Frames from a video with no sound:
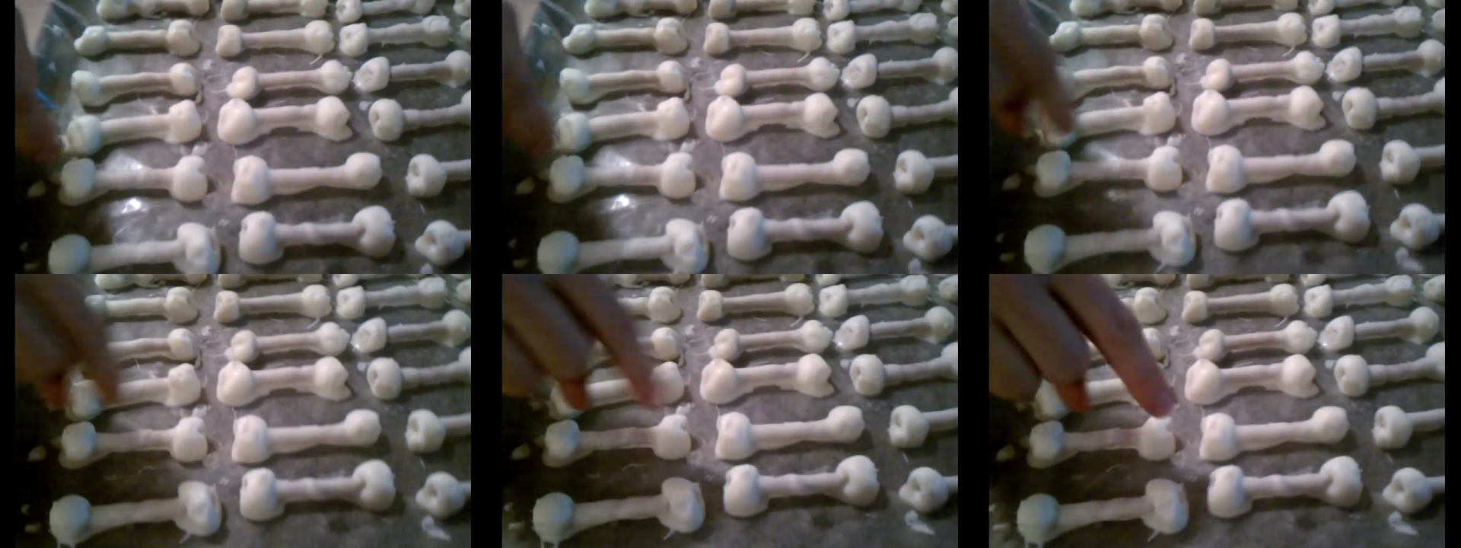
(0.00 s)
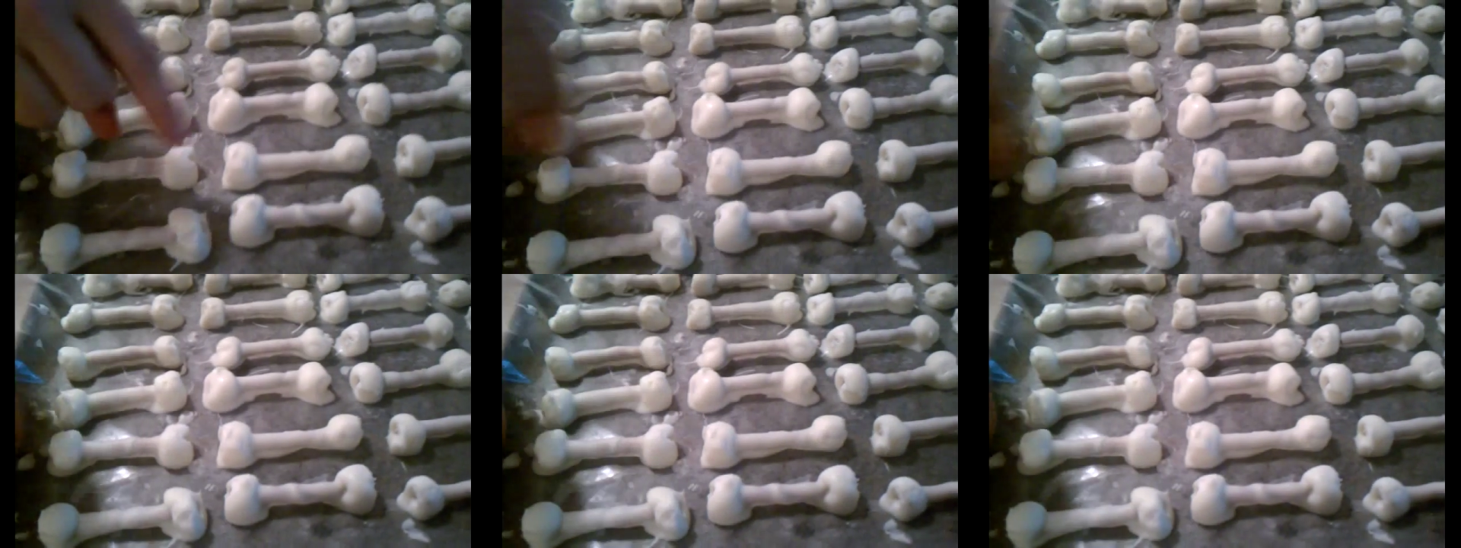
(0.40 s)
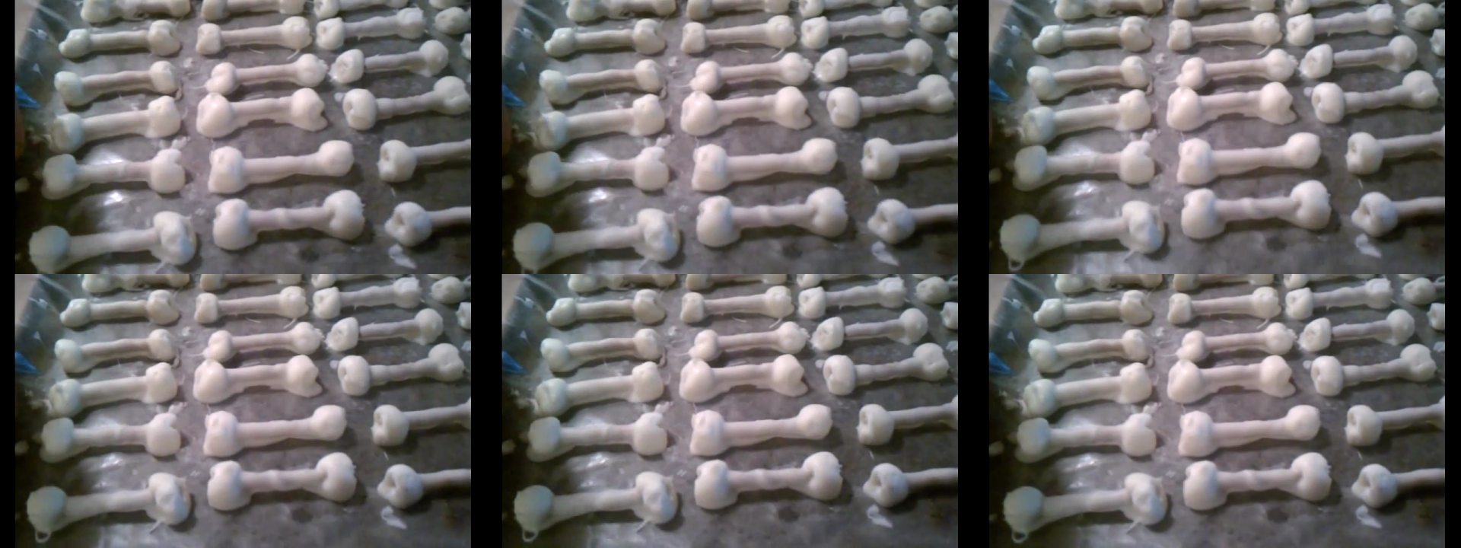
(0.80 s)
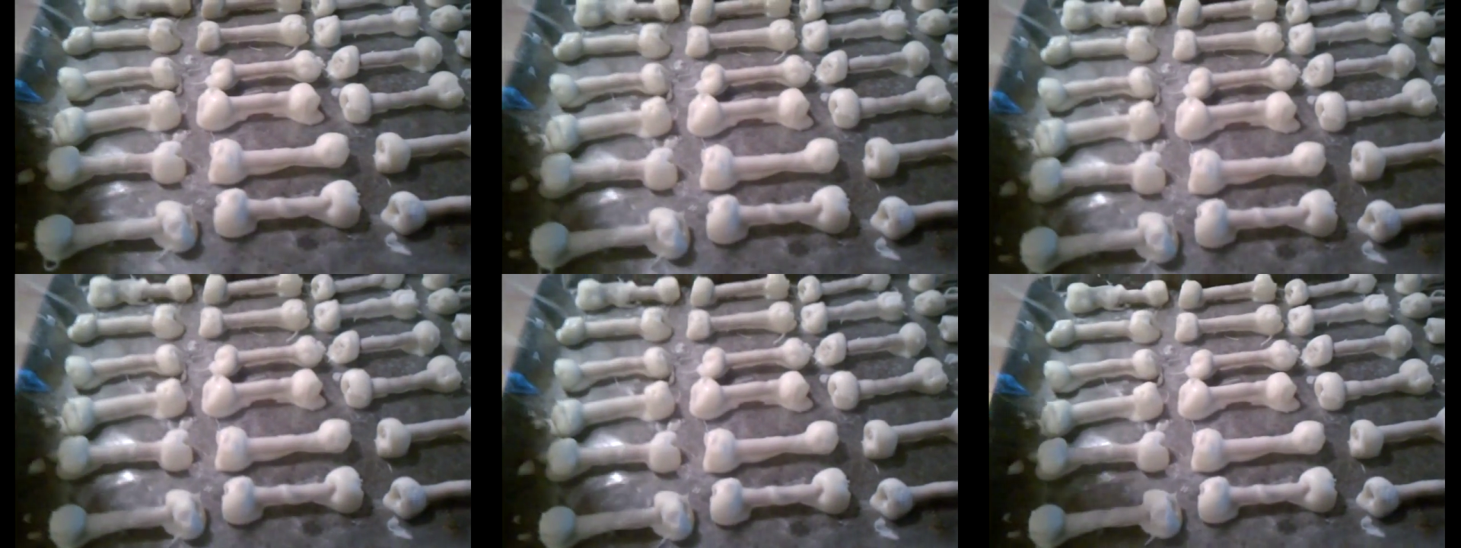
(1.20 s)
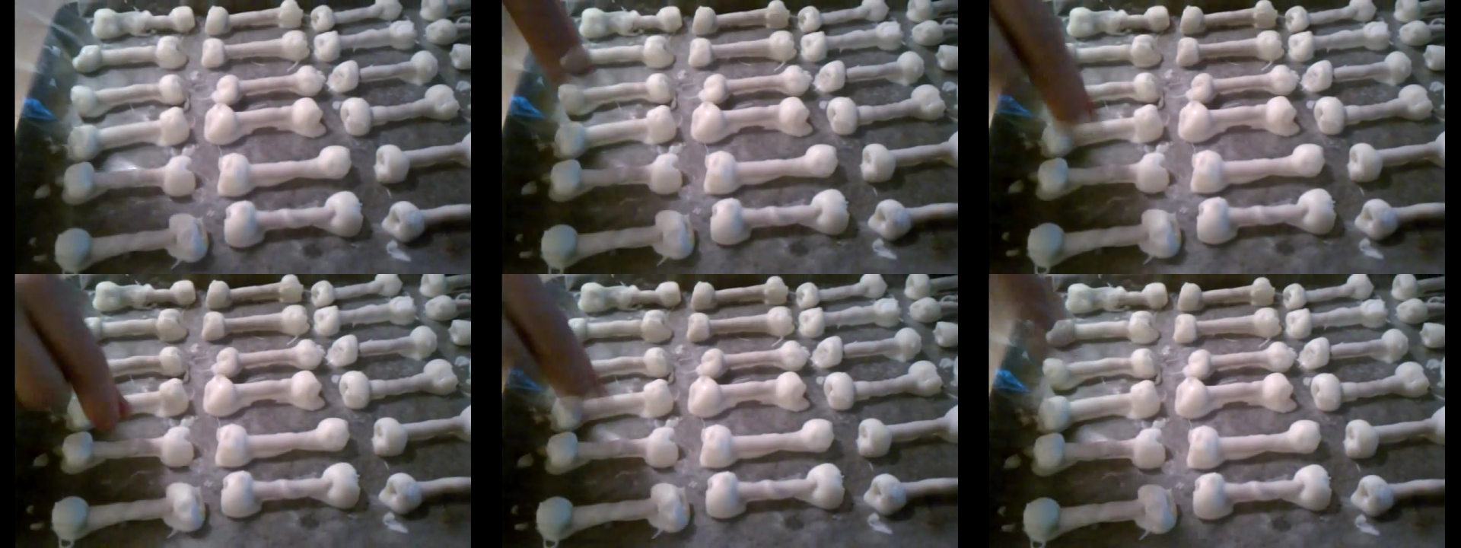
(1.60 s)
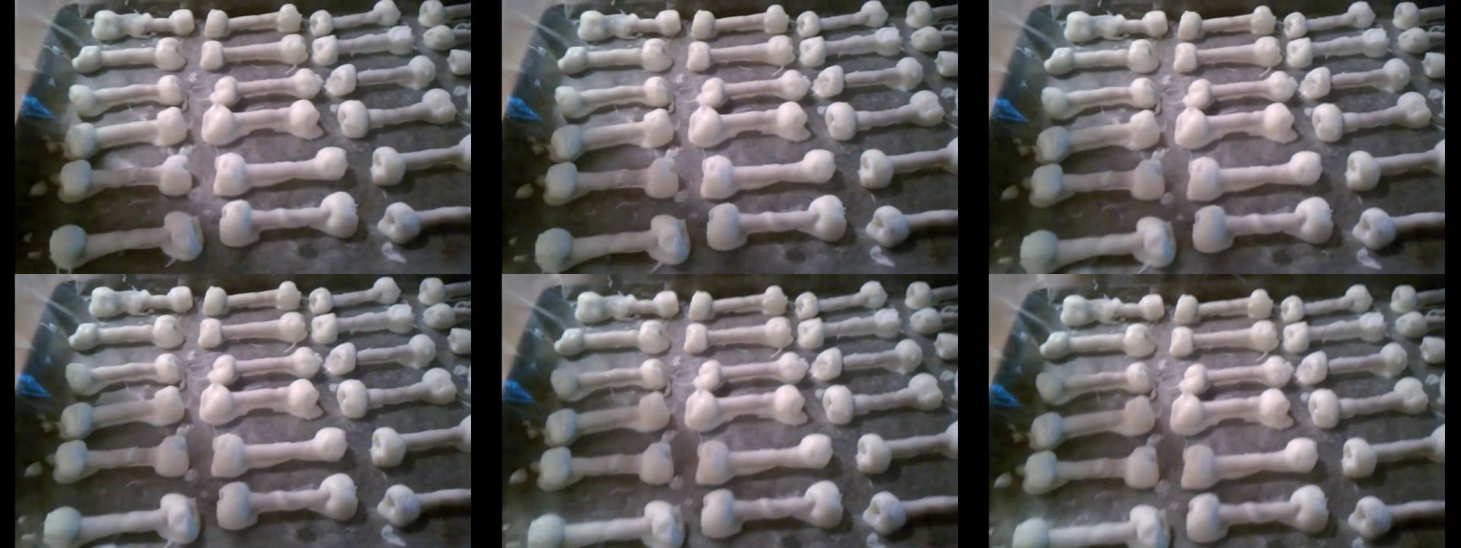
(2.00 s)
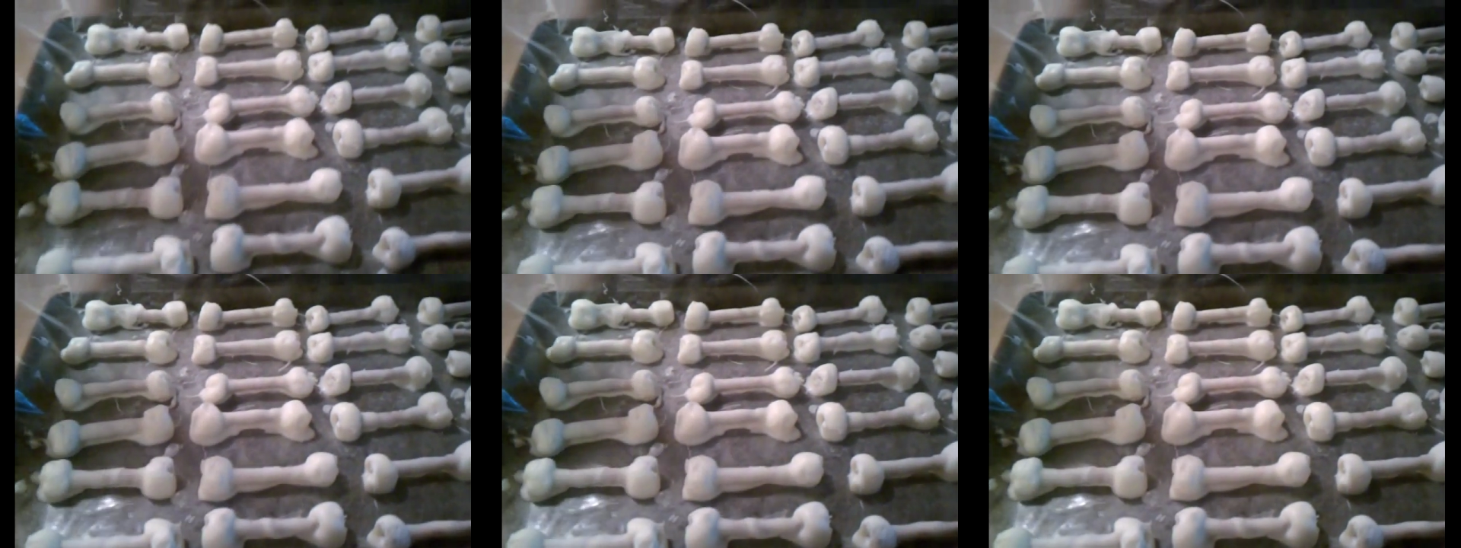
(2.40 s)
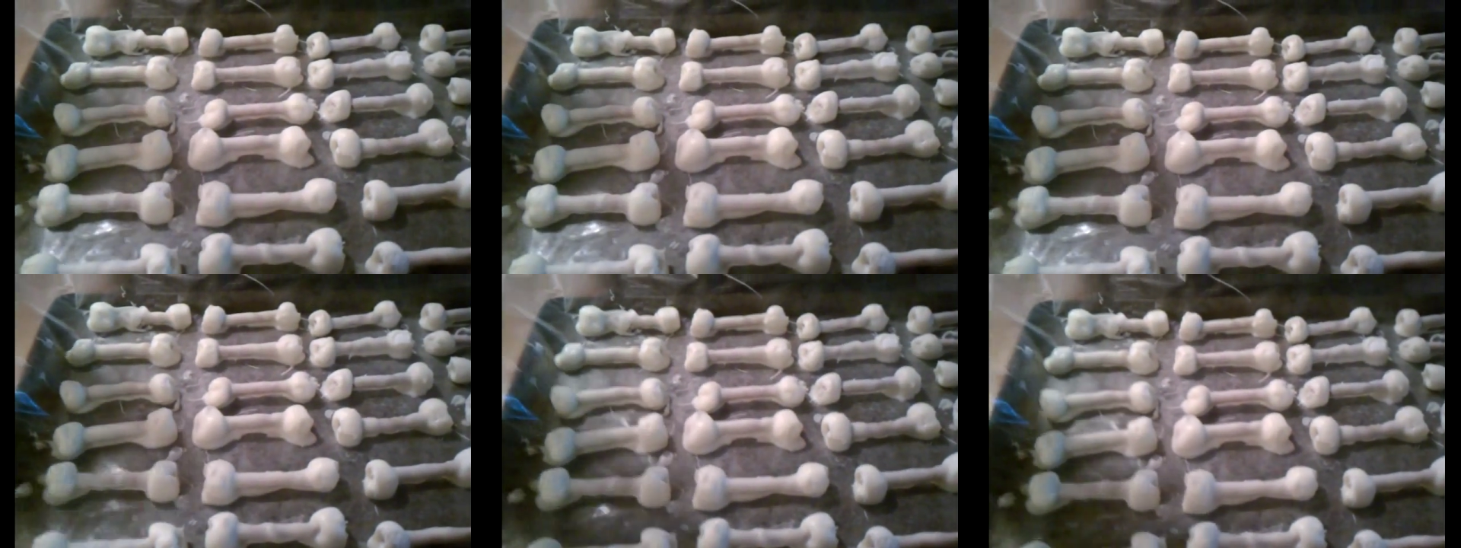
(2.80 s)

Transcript: No face is visible, so there are no lips to read.